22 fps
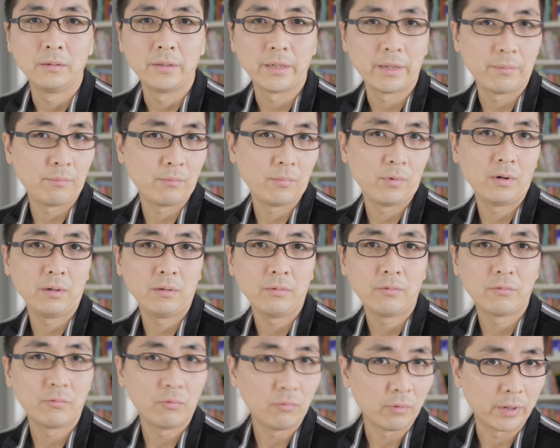Number
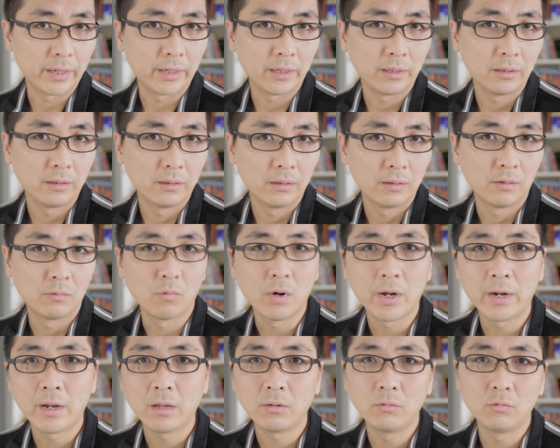3
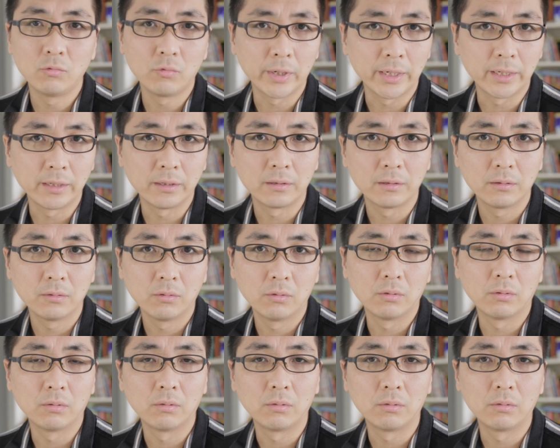why not RAID
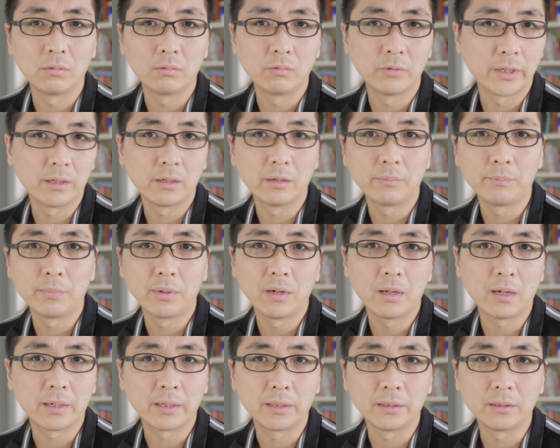or RAID
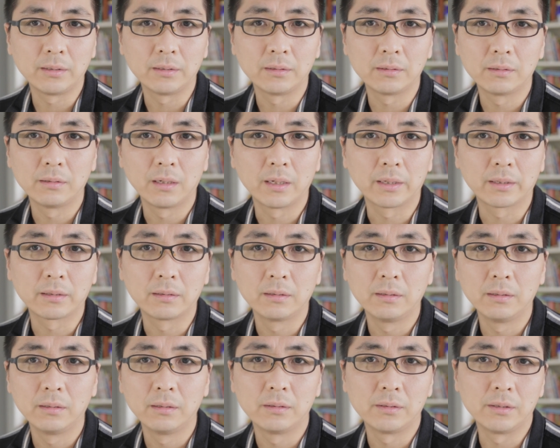applies like
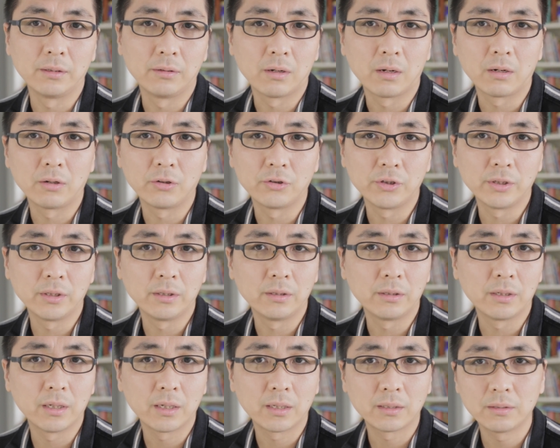
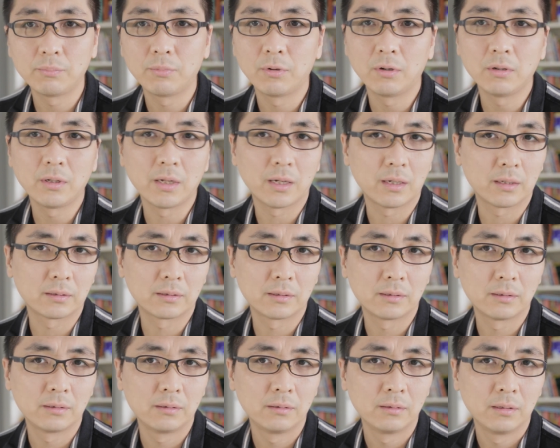Synology NAS
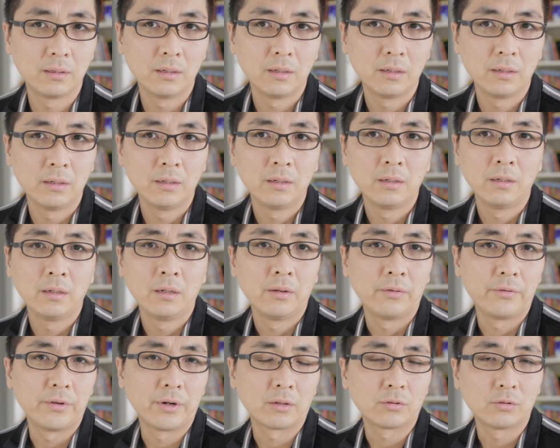products?
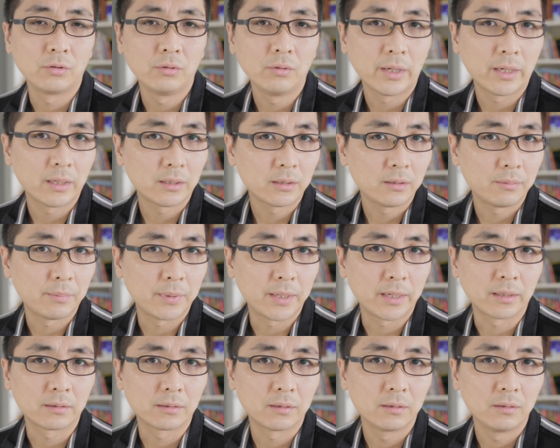There are two
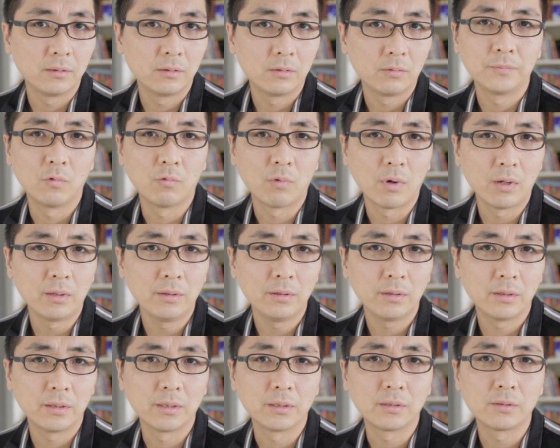aspects.
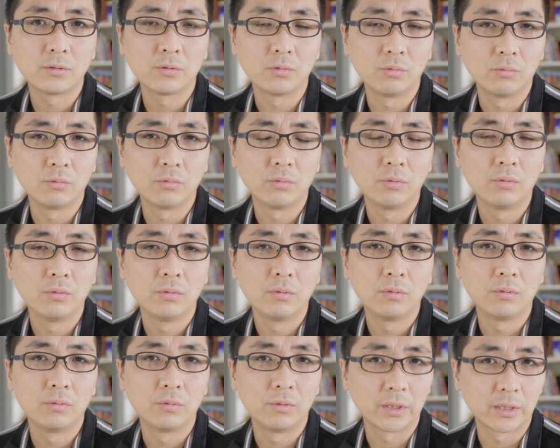One is to
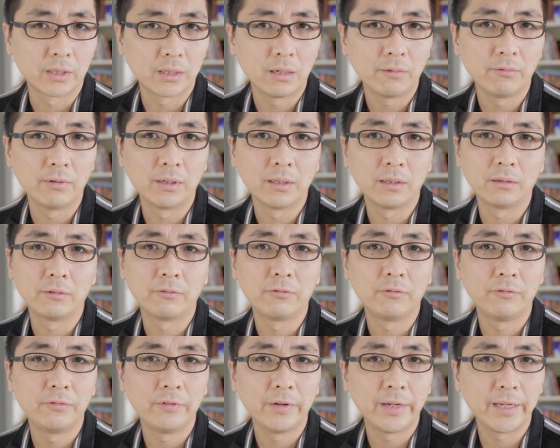recover a
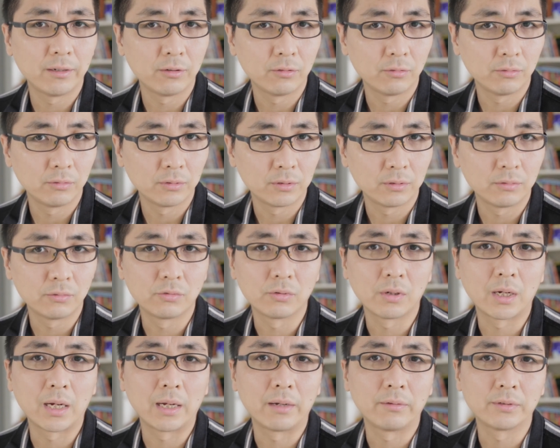failed
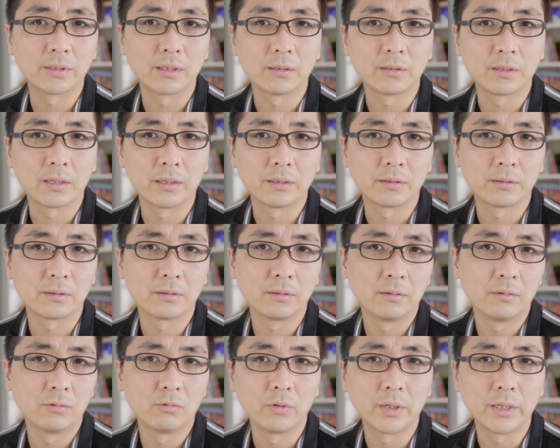drive such as
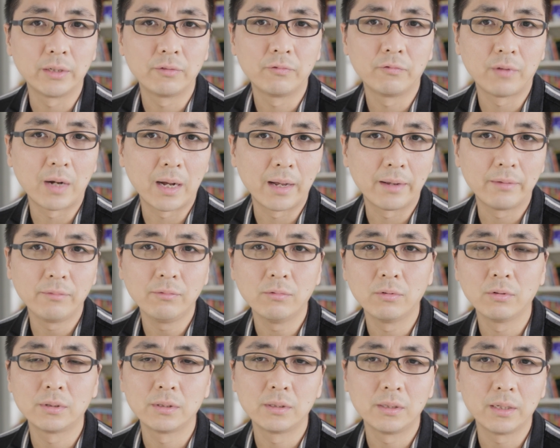RAID 5
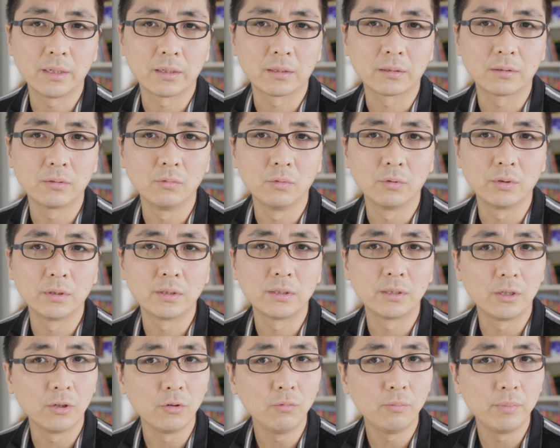or 6 would
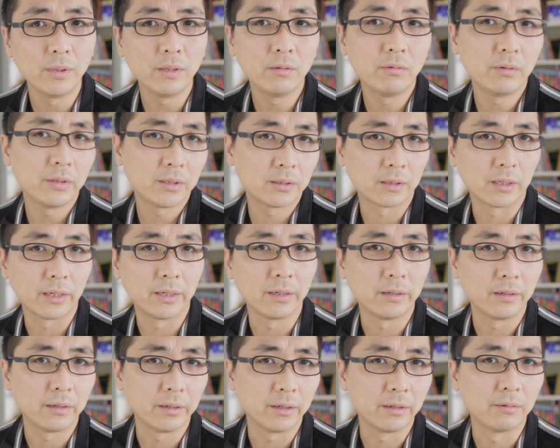still be
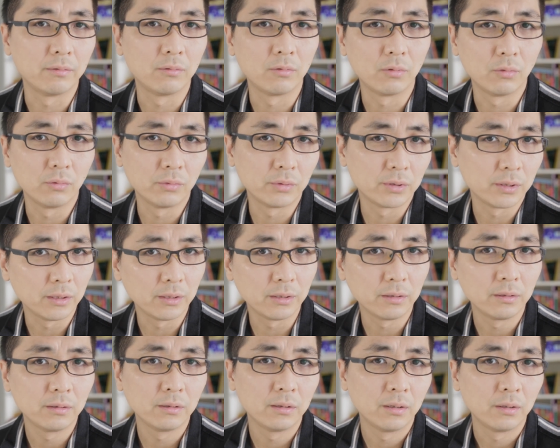risky in
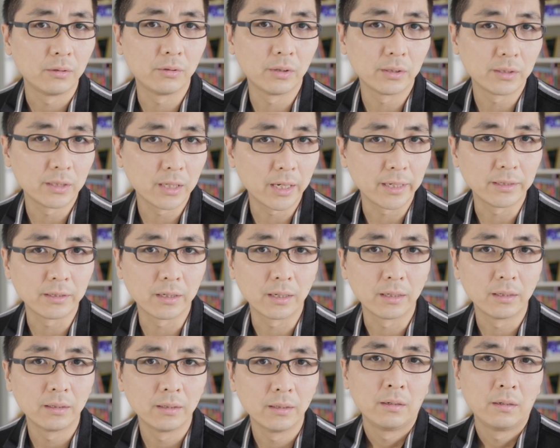losing your
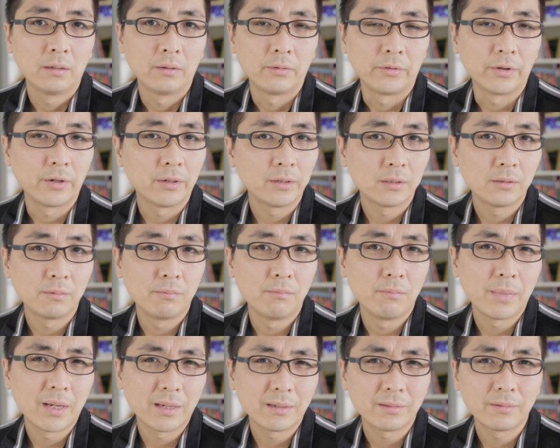data. There is
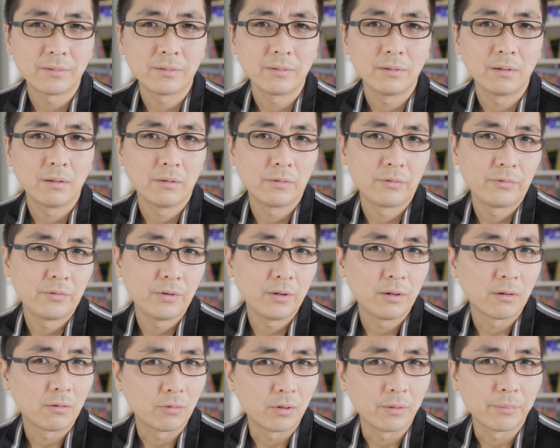math
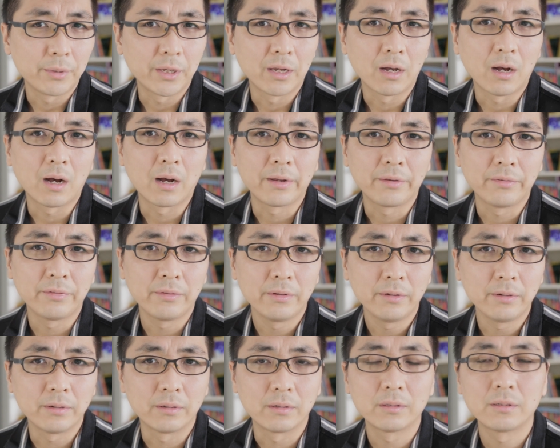theory behind
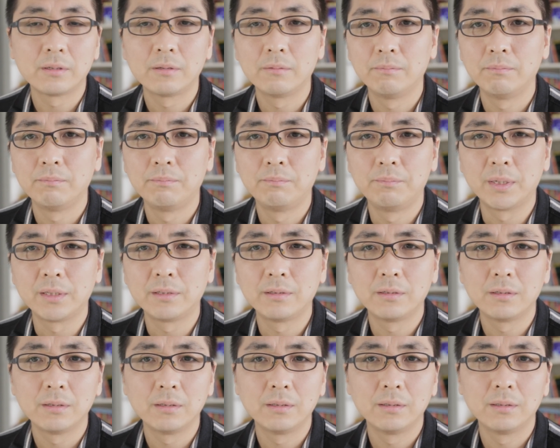this,
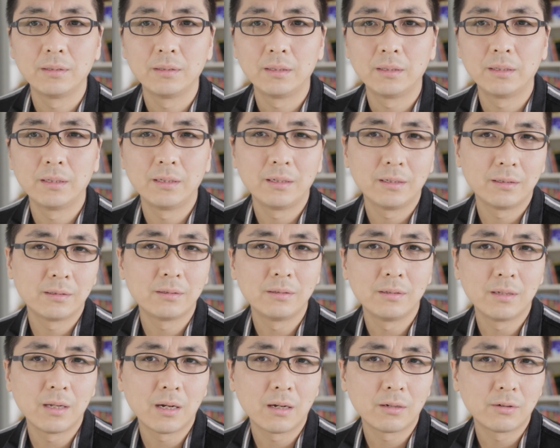but it is
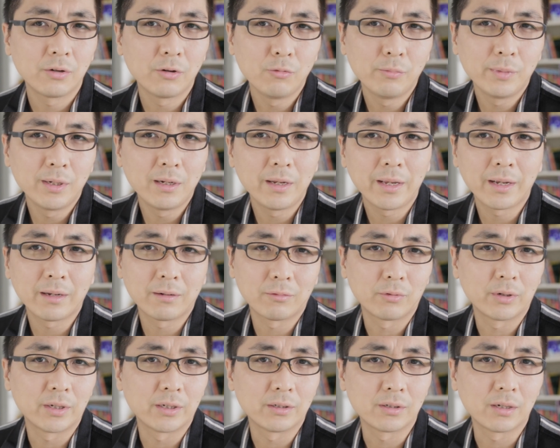not human
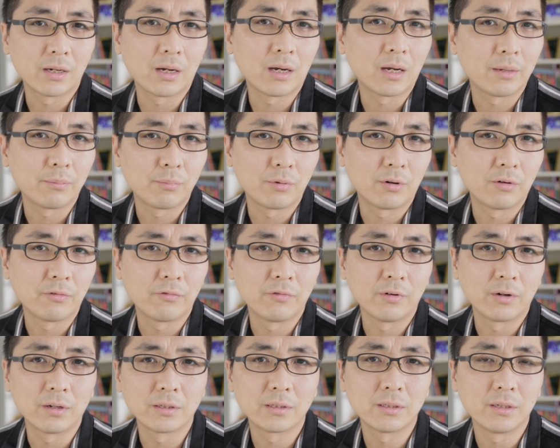language. I
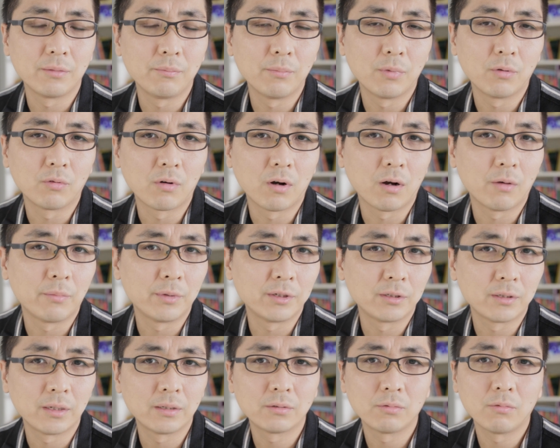prefer the simple
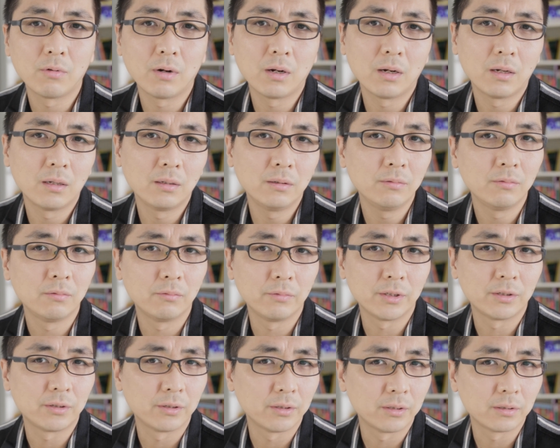common sense one,
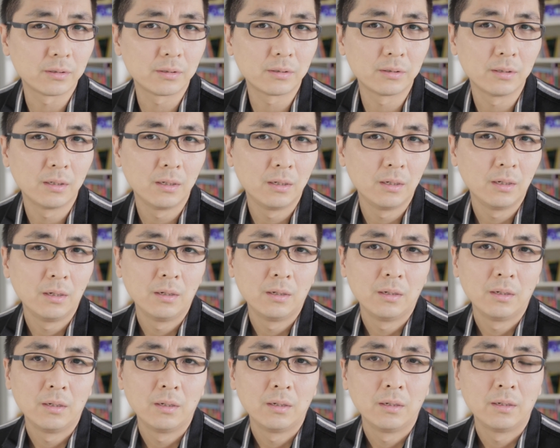which is
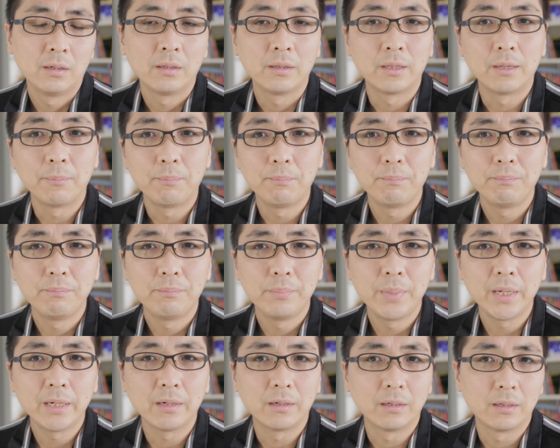
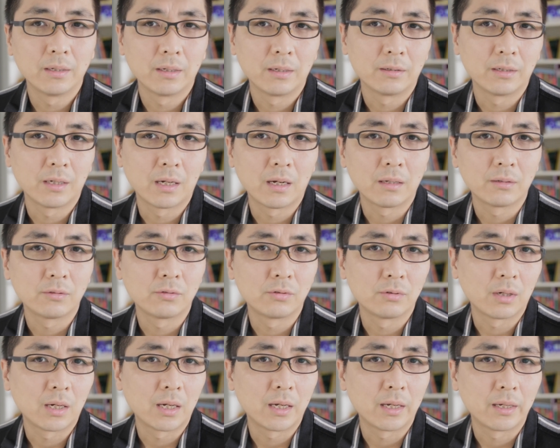bigger uh, the hard
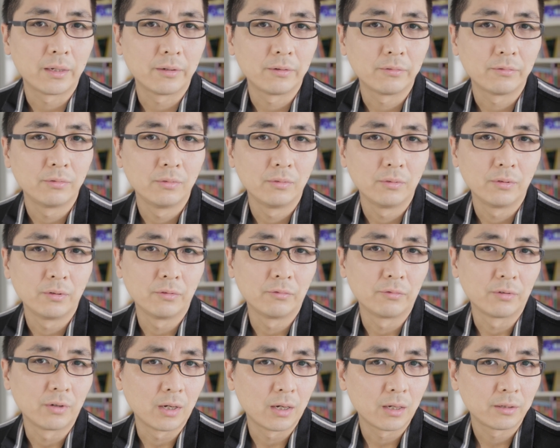drive
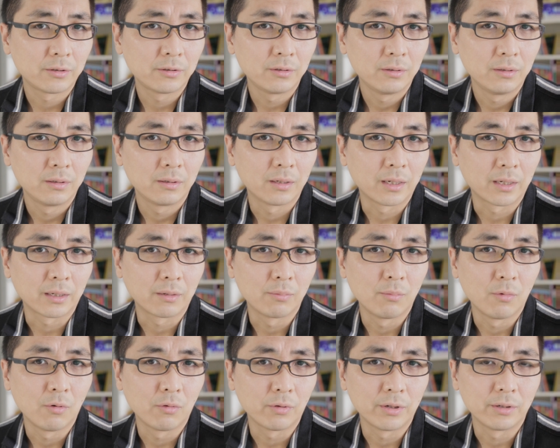you've got,
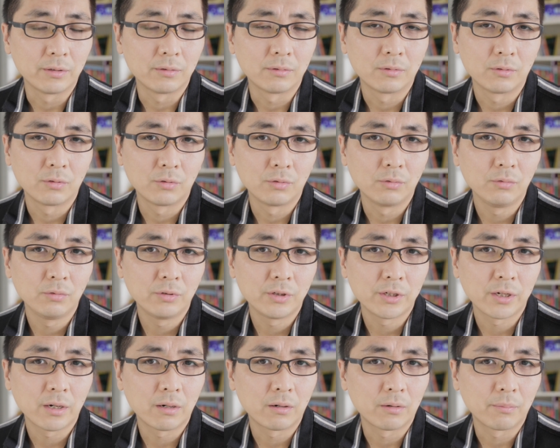like more than 2
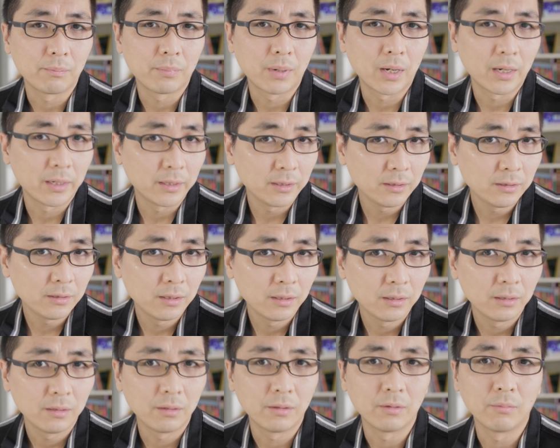terabyte,
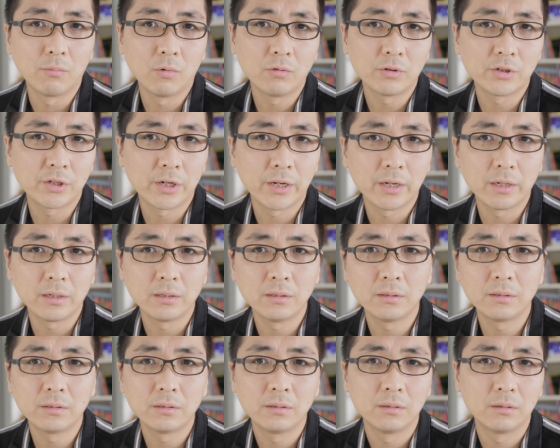the more
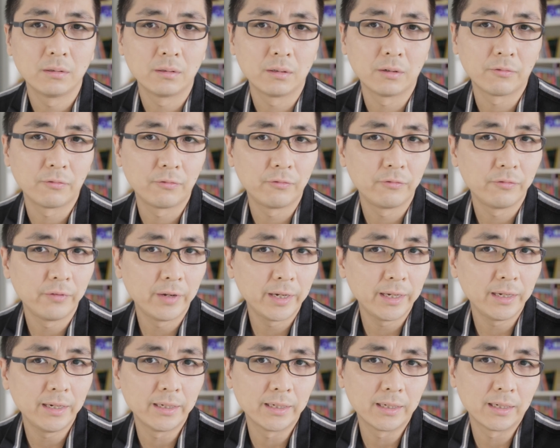chance of
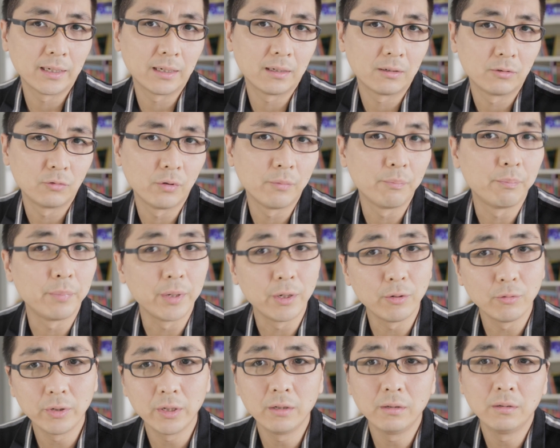failure
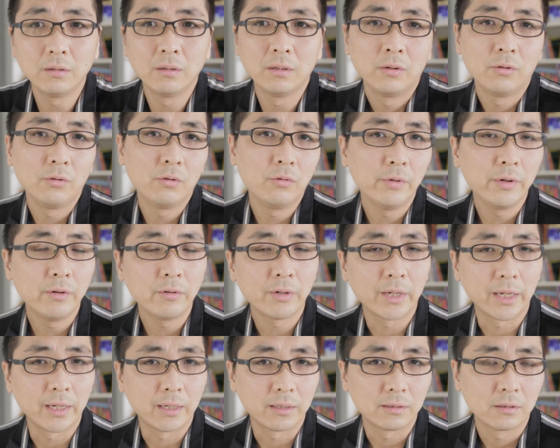rebuilding you will
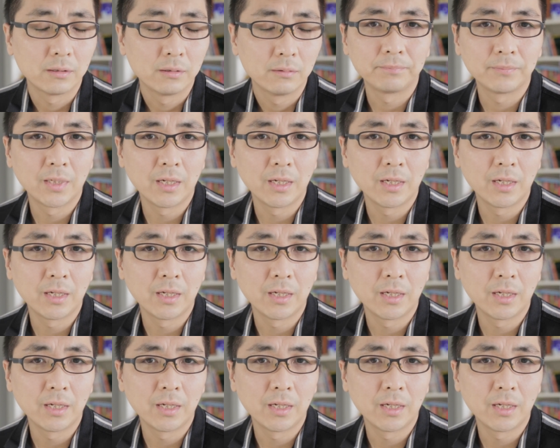get.